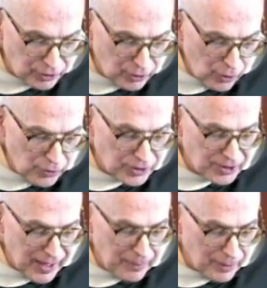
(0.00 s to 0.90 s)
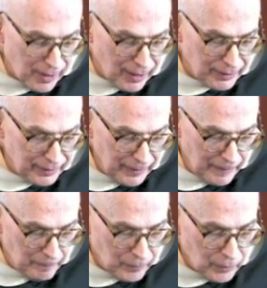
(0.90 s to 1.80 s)
to know the same God
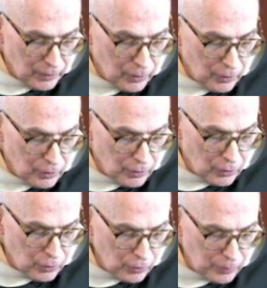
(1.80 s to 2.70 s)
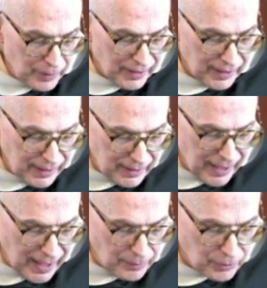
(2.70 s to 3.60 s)
whom he
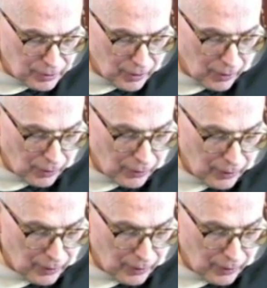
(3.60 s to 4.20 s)
came to know